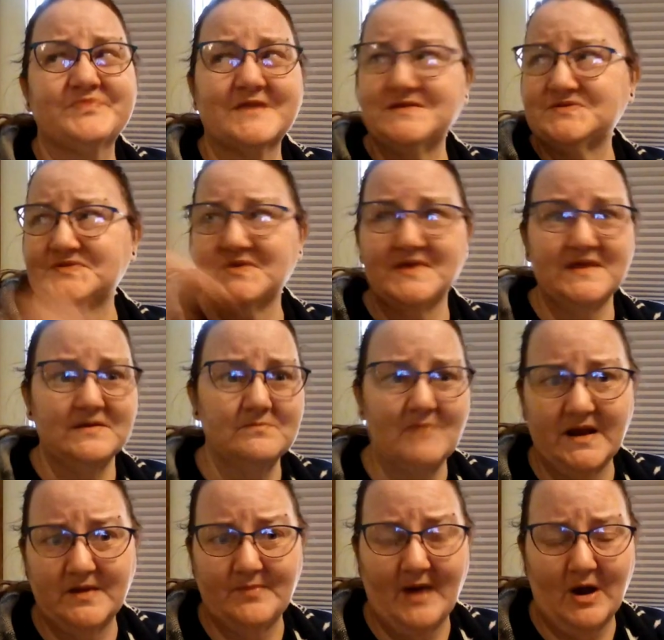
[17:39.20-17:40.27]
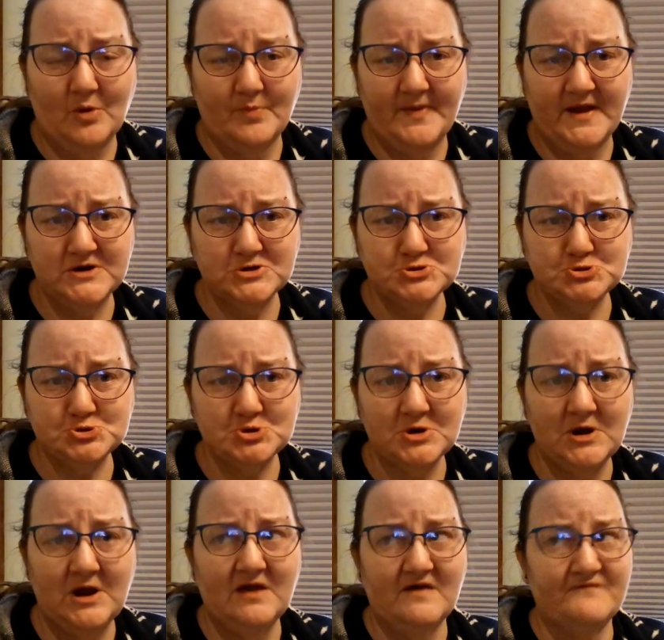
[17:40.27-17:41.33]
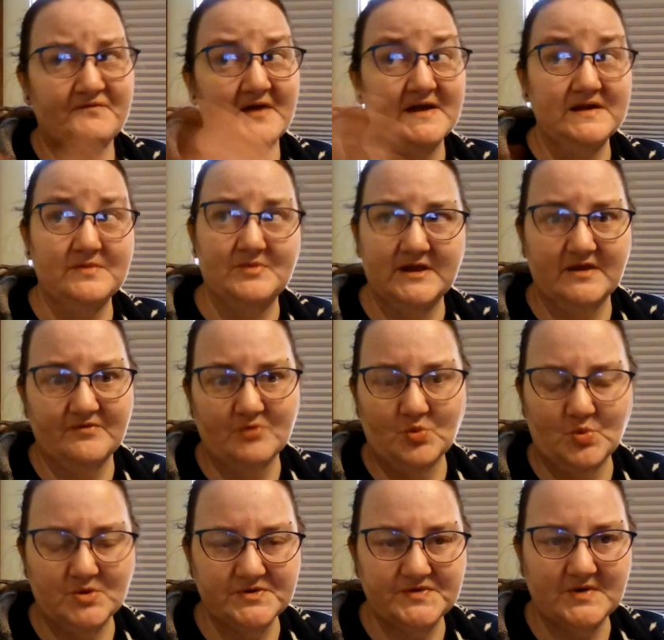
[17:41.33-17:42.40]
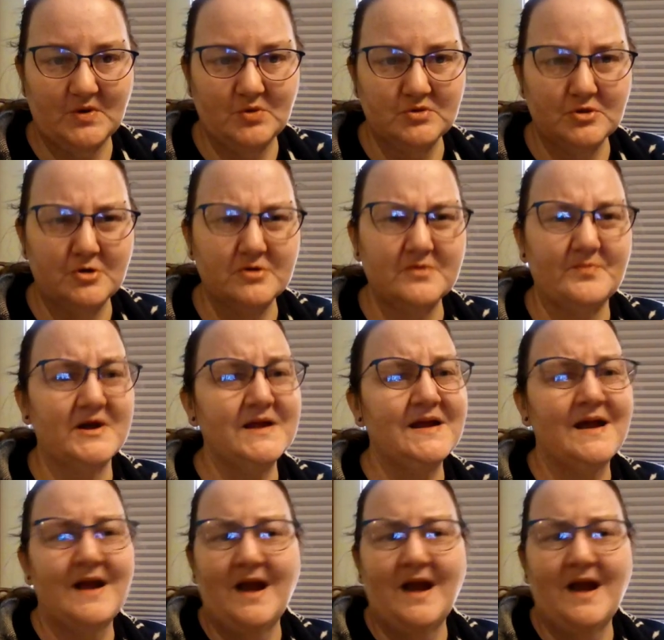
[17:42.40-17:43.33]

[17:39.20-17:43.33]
It's in my About page, if anybody ever wants to go look, but